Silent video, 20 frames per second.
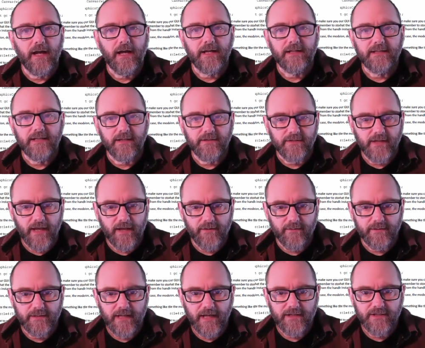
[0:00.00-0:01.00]
It tells you how
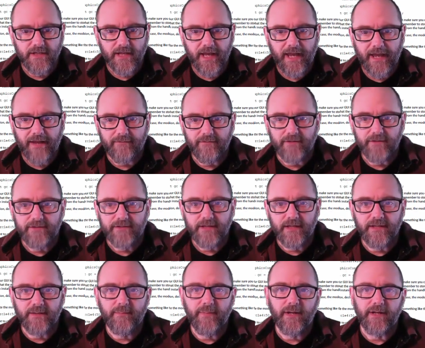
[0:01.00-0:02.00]
to attach a canvas,
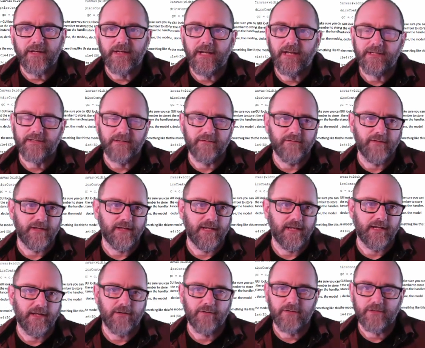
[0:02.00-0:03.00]
and the button has an event
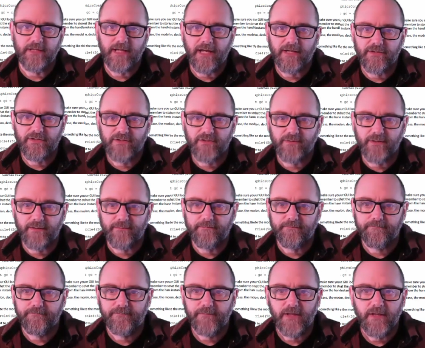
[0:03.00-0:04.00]
handler attached to it.
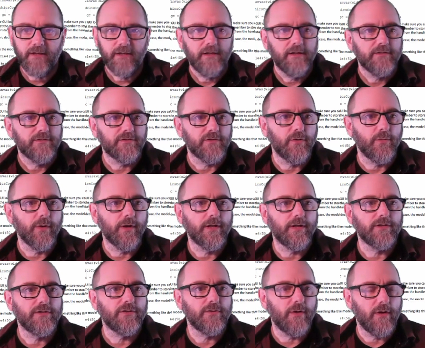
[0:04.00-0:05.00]
So we're
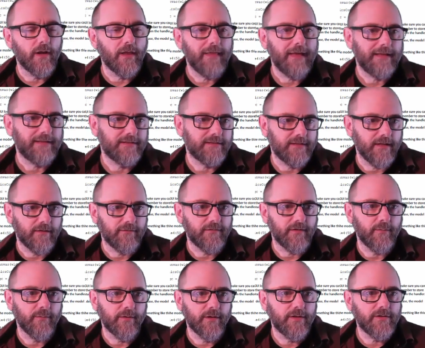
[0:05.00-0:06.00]
going to do all of that
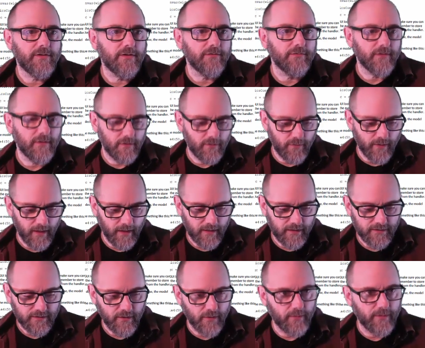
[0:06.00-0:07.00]
stuff, and we're going to do it real
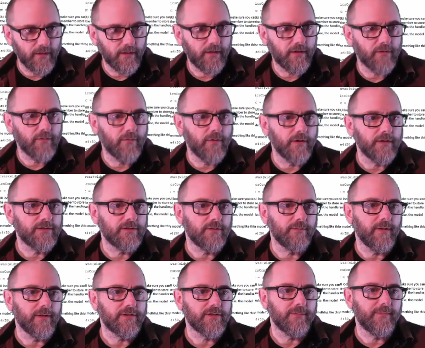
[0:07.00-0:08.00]
quick, so we're not going to worry
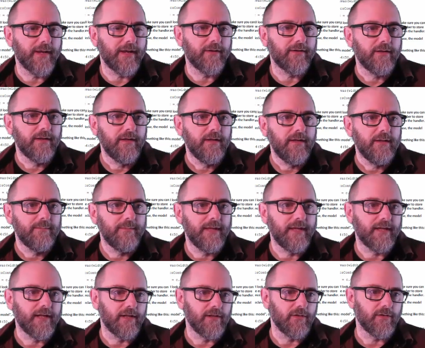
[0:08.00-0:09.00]
too much about
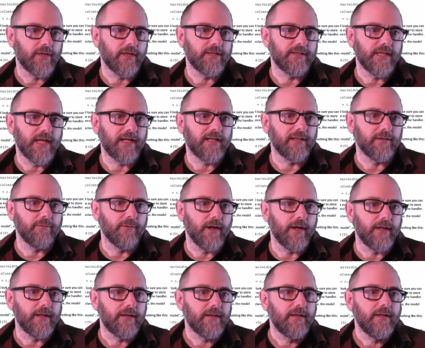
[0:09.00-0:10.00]
making it look exactly
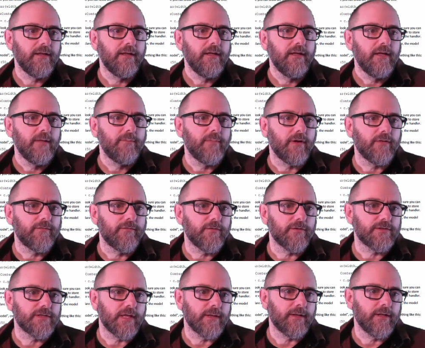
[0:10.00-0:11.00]
right. But
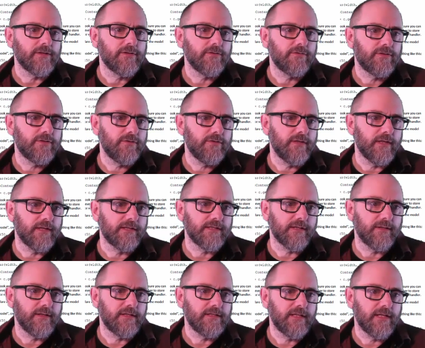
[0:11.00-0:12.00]
first I'm going to do two things.
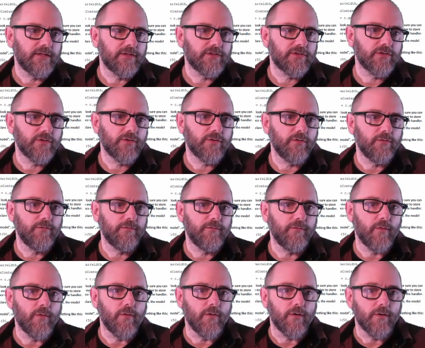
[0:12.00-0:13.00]
I'm going to take circle
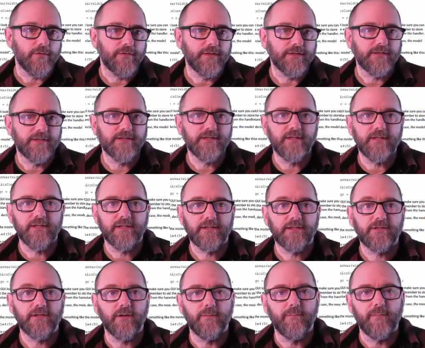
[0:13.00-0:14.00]
4. This
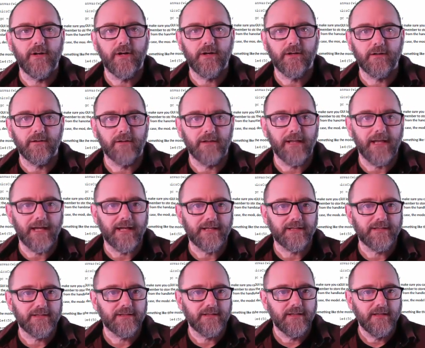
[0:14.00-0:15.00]
is our model
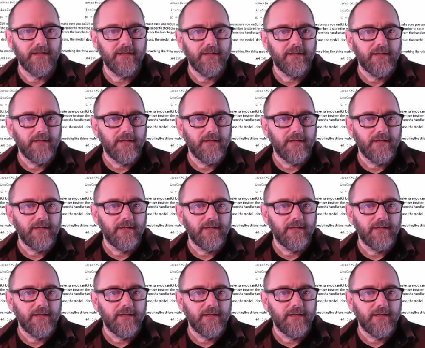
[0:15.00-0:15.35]
class.